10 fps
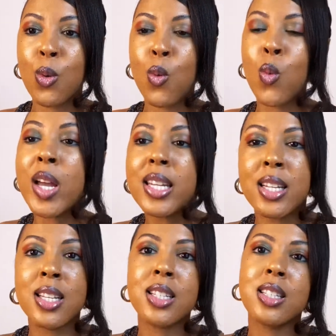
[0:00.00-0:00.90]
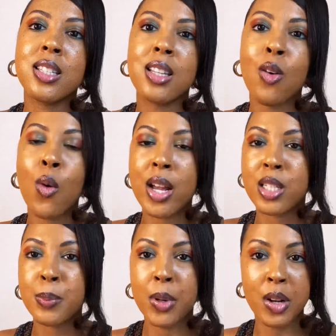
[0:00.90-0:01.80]
witness or
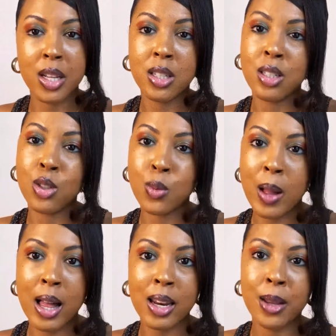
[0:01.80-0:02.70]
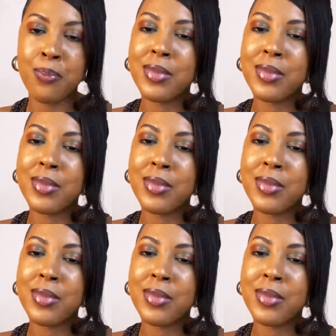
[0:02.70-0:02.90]
experience sensuality.